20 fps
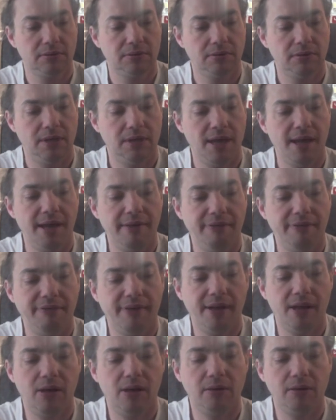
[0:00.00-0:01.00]
I have
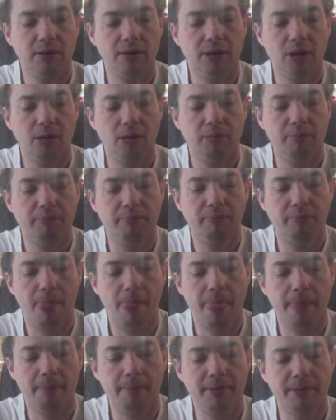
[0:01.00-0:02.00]
found,
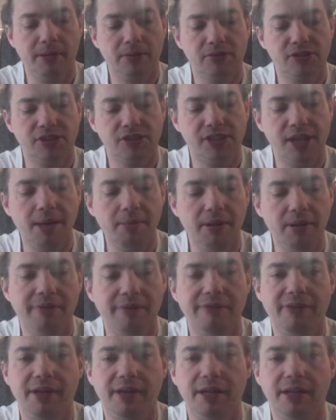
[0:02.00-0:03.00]
building some of
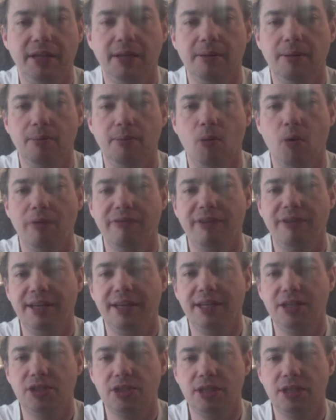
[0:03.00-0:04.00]
the more
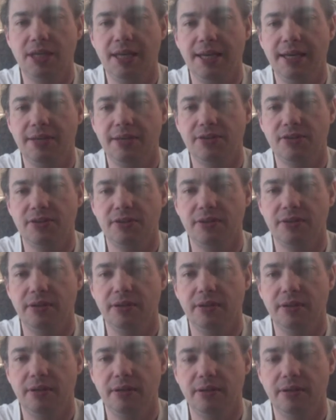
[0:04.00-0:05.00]
vintage kits,
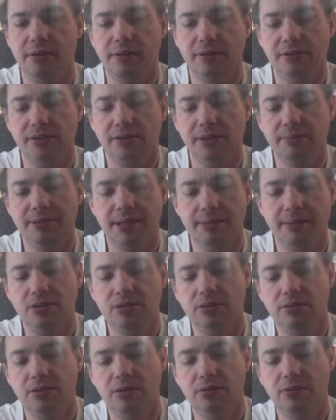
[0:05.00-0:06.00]
sometimes
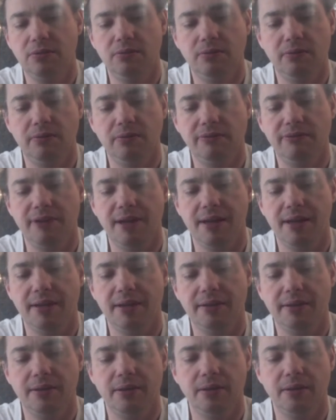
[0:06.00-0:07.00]
you do
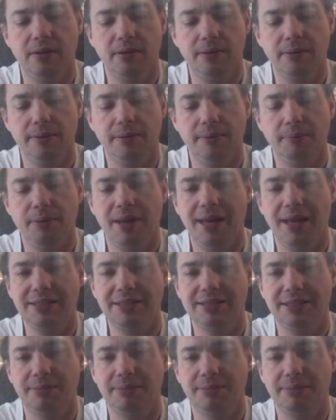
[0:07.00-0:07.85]
find the plastic